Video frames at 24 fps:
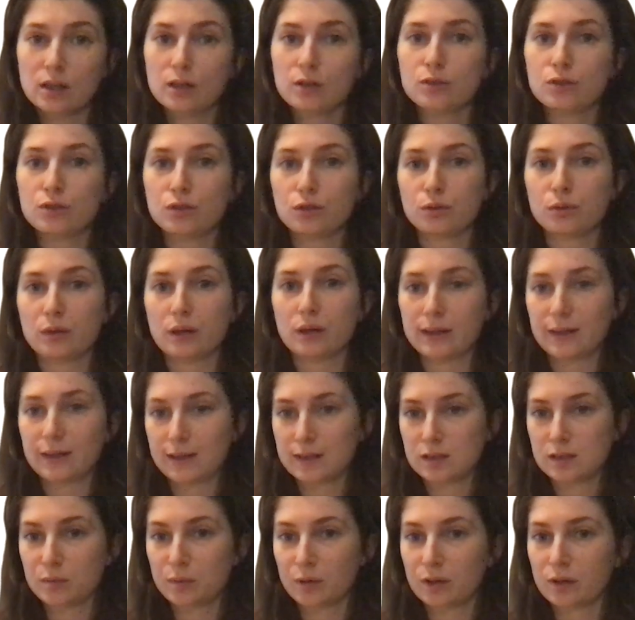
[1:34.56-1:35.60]
to
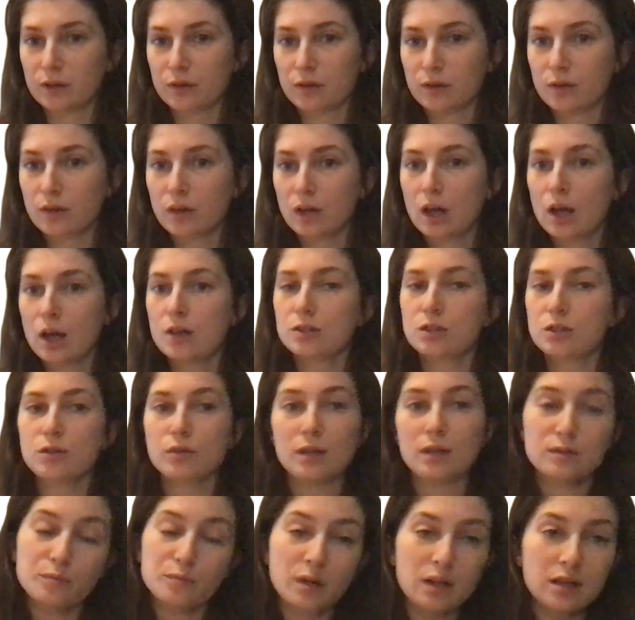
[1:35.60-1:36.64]
Elizabeth? So,
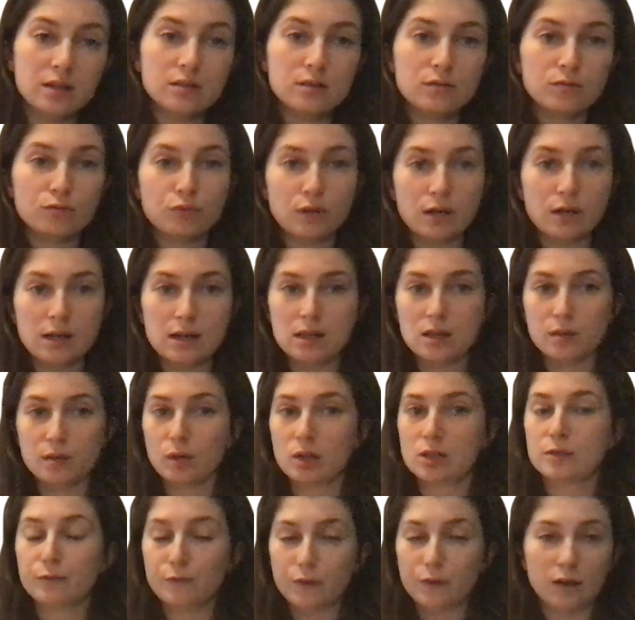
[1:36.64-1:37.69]
this means really the
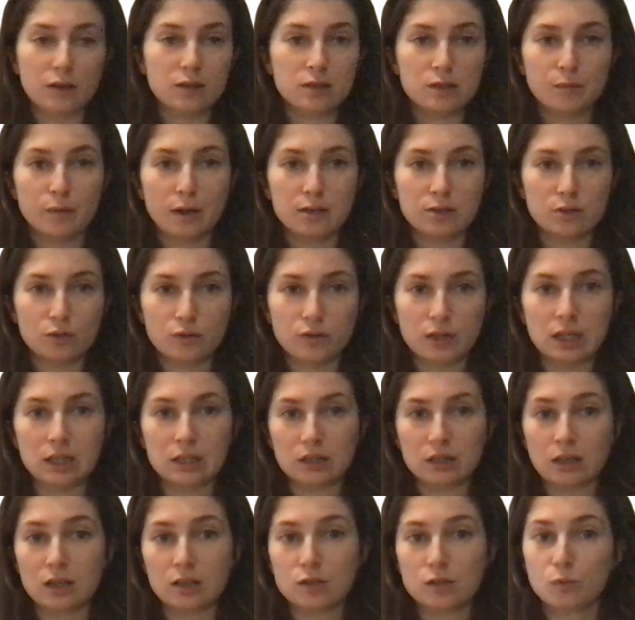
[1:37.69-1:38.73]
most fundamental thing you
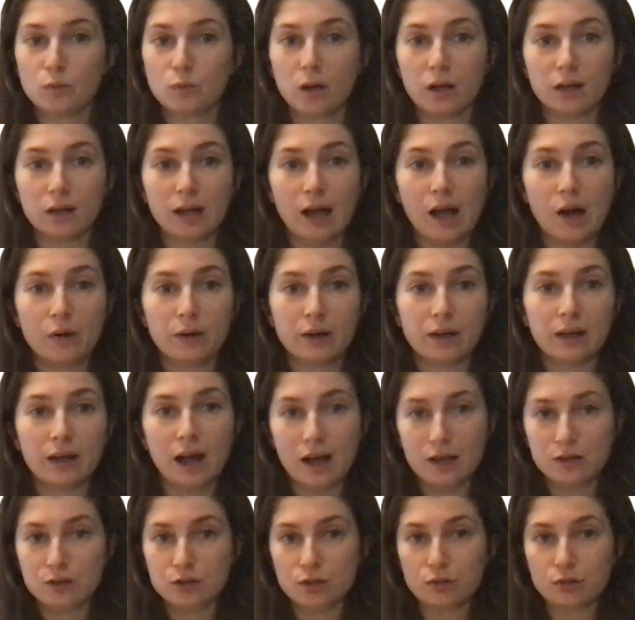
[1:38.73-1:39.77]
need to work out here
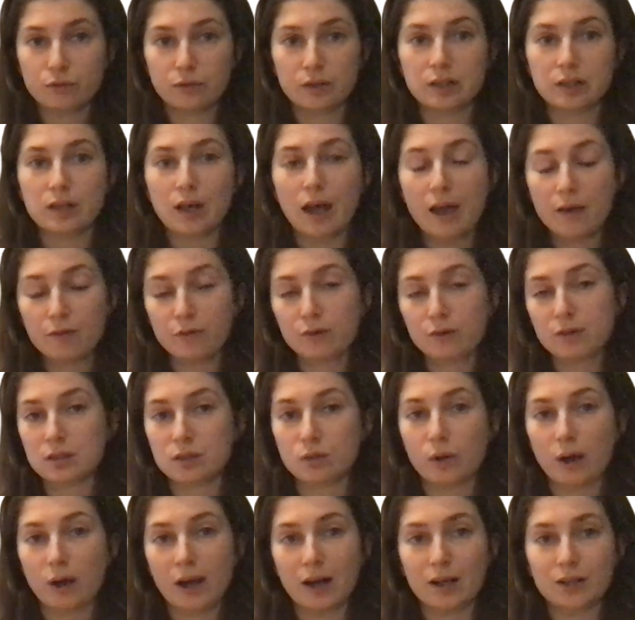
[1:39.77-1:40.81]
as you read every single
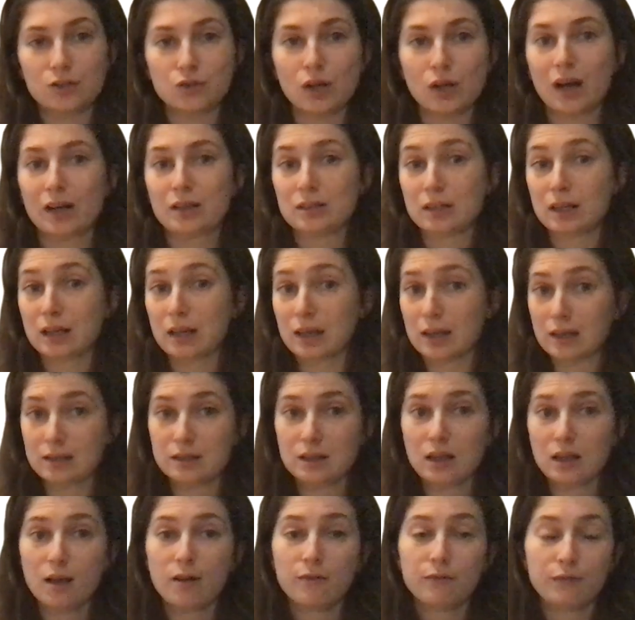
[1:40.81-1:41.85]
extract is
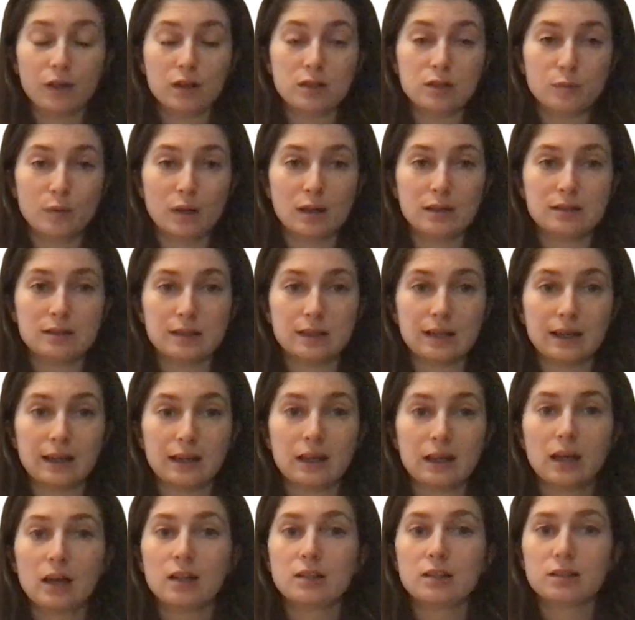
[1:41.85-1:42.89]

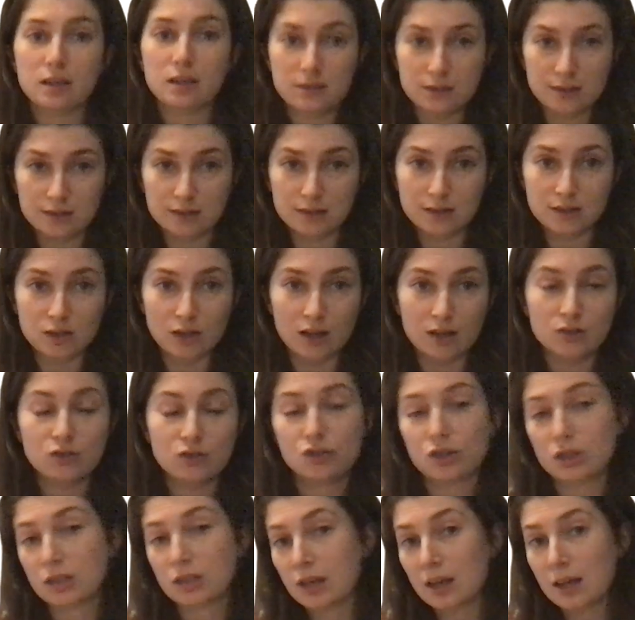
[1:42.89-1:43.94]
fundamentally, does it suggest
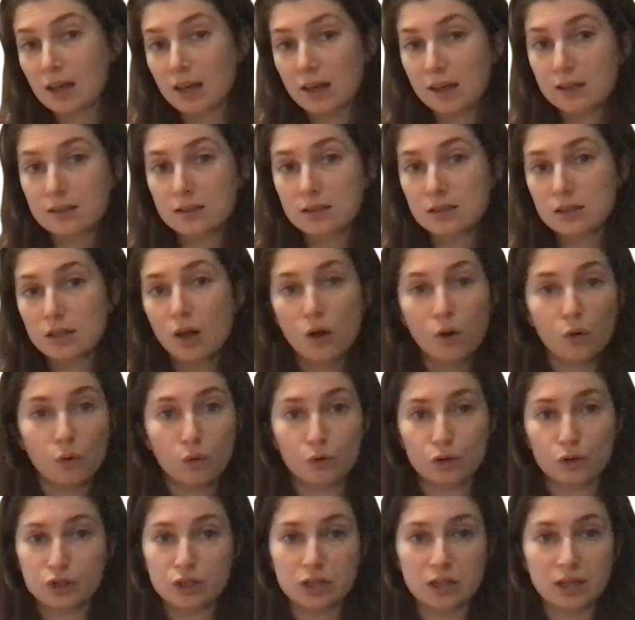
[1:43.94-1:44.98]
she is or
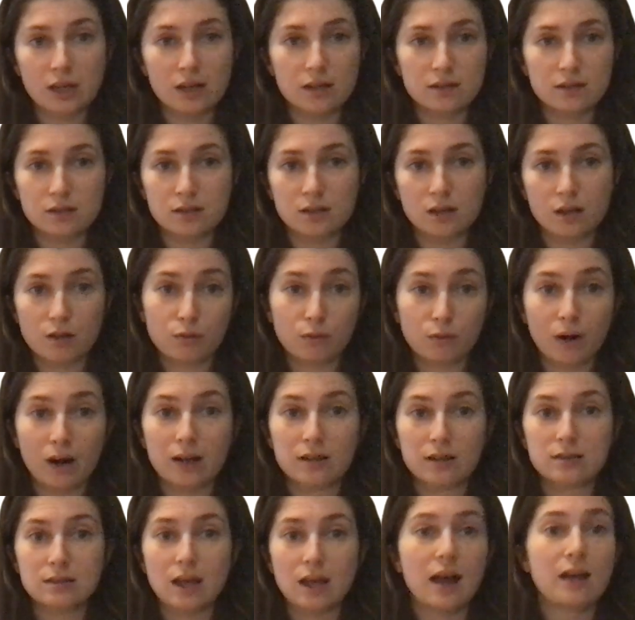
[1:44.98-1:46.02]
she isn't a threat.
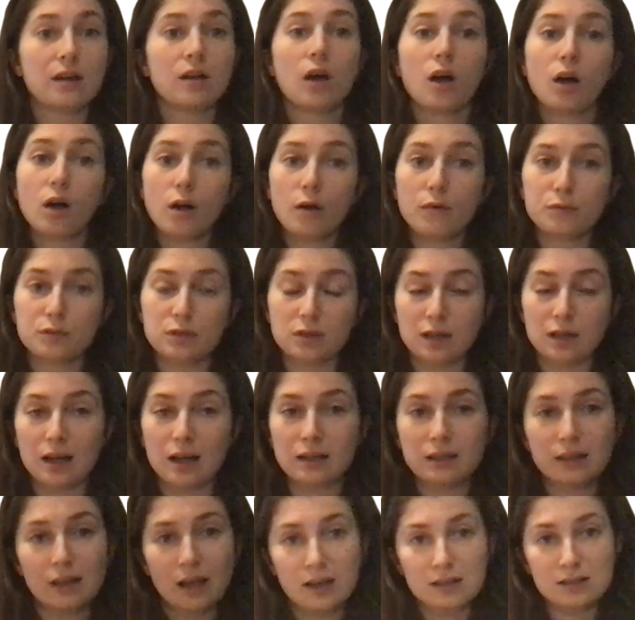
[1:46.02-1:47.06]
And after that,
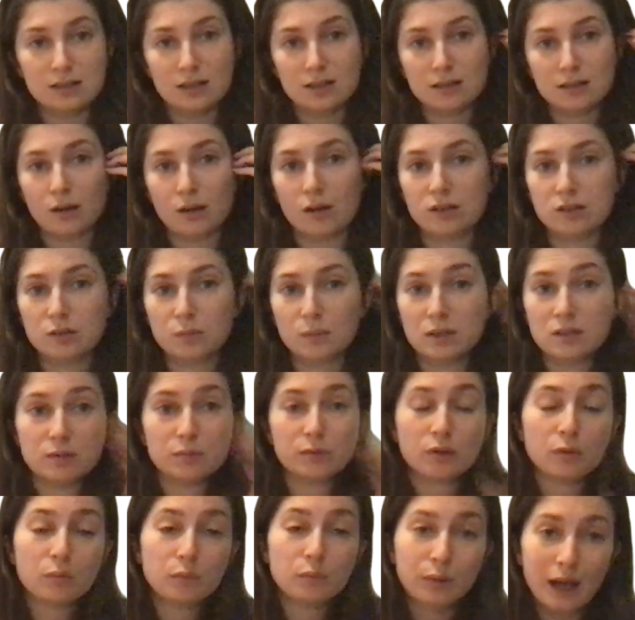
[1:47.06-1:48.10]
yes, there's going to be some
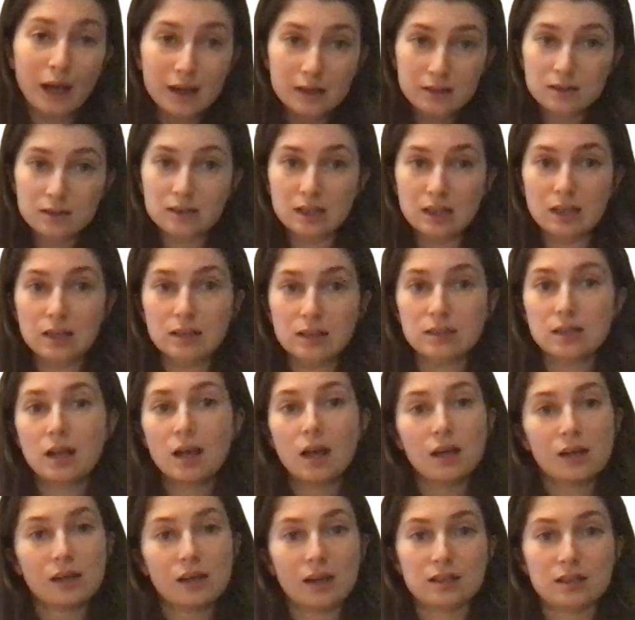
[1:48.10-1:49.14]
complexities.
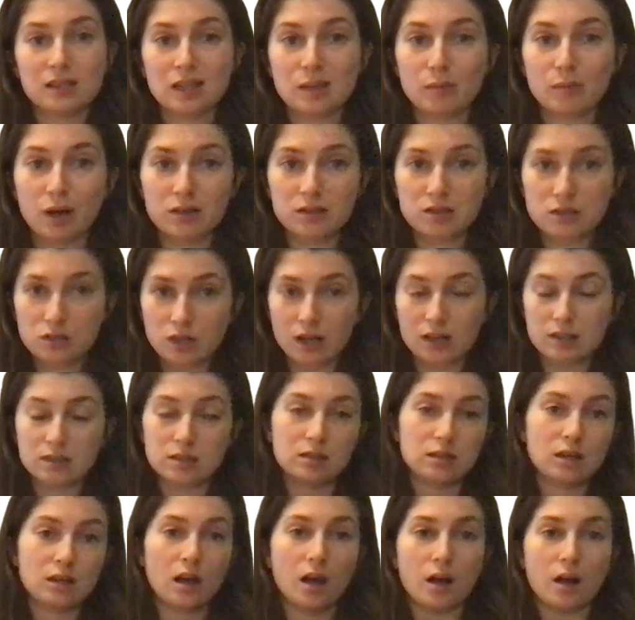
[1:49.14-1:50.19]
Yes, they might suggest
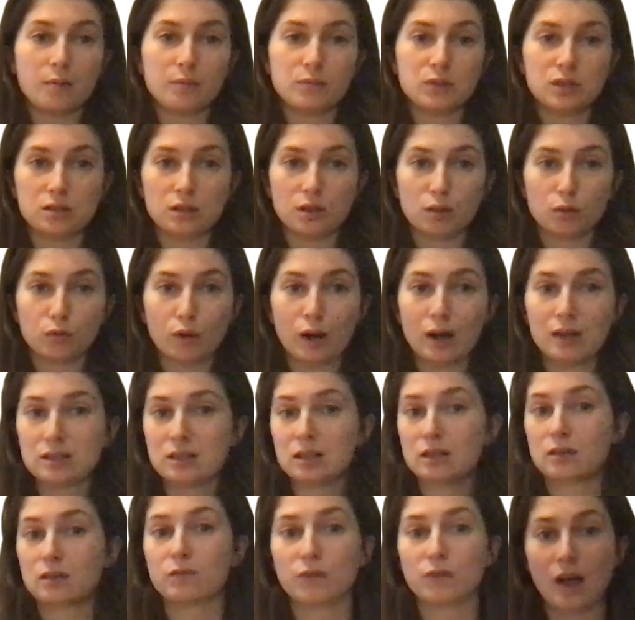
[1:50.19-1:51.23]
um, she's a threat
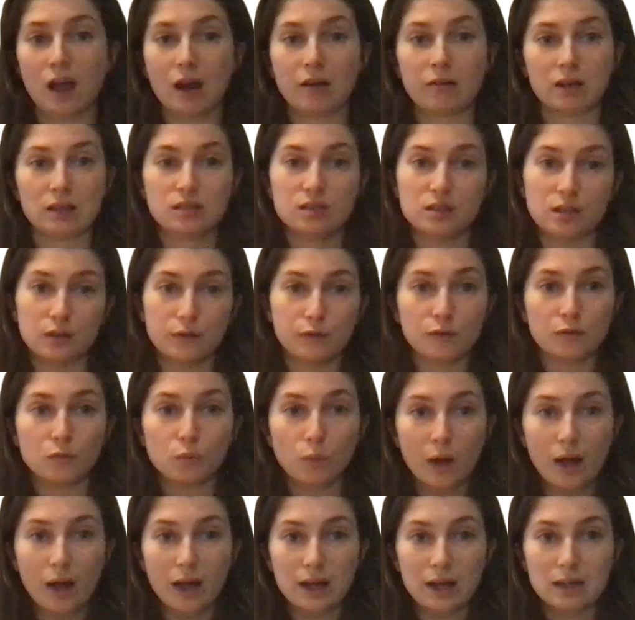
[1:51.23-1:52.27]
in various different
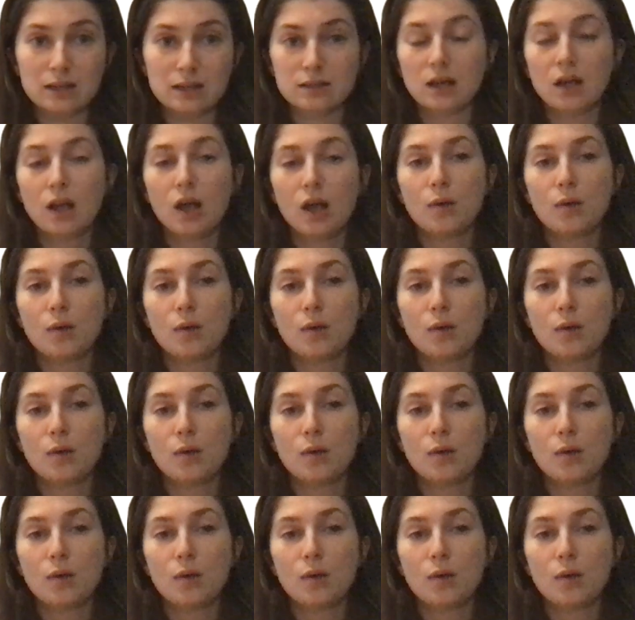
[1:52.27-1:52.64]
ways.